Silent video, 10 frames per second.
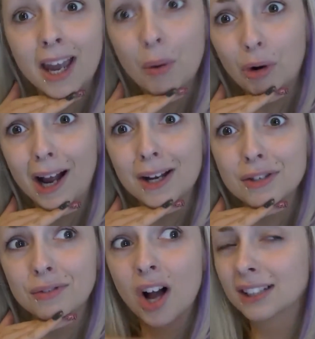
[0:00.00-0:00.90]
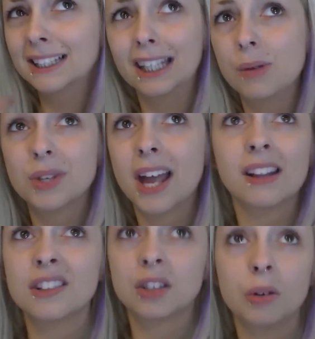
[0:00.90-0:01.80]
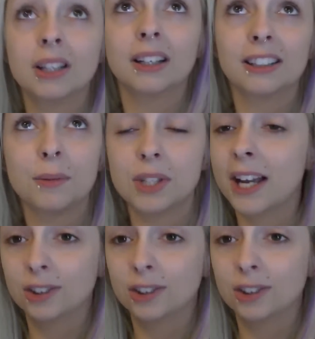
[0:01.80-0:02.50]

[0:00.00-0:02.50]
we're ahead in the vlogs. I keep saying that's annoying that I keep saying,